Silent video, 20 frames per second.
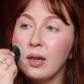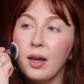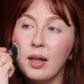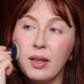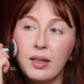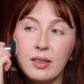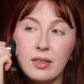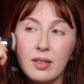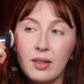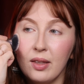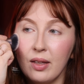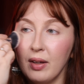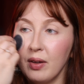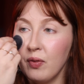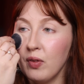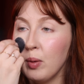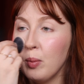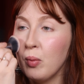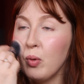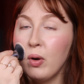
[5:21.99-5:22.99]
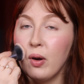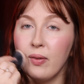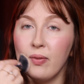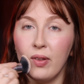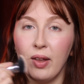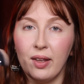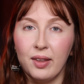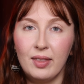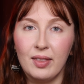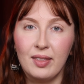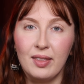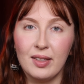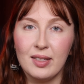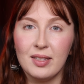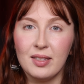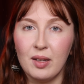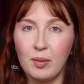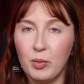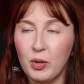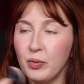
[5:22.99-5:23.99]
I like to think of it more of like the
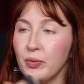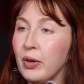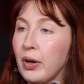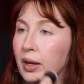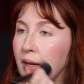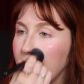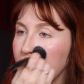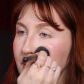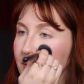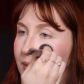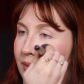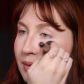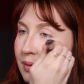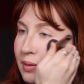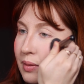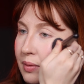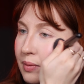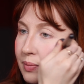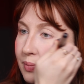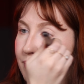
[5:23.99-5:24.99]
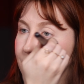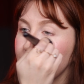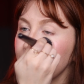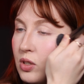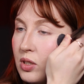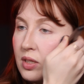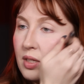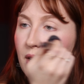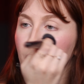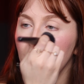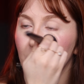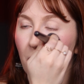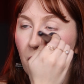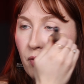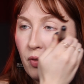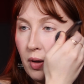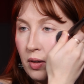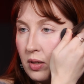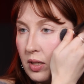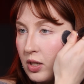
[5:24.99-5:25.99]
summer rain. Just taking my
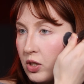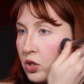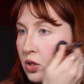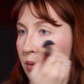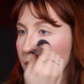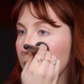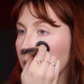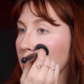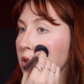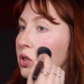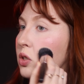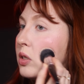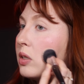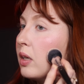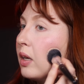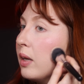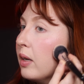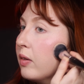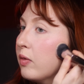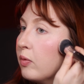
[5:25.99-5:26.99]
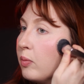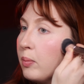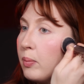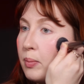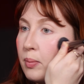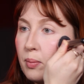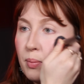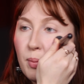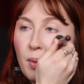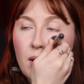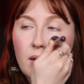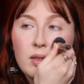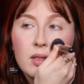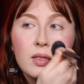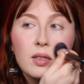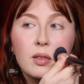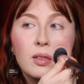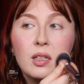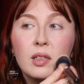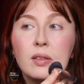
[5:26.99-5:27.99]
foundation brush to kind of meld
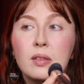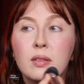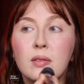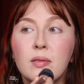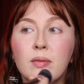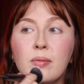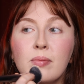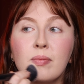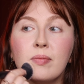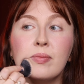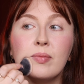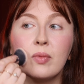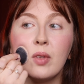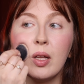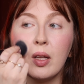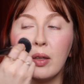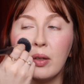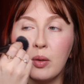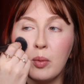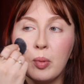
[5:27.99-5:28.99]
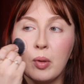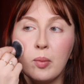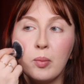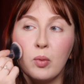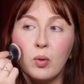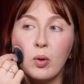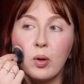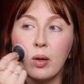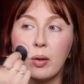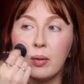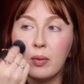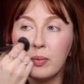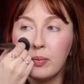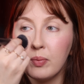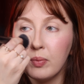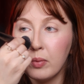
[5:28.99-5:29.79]
it in a little bit more.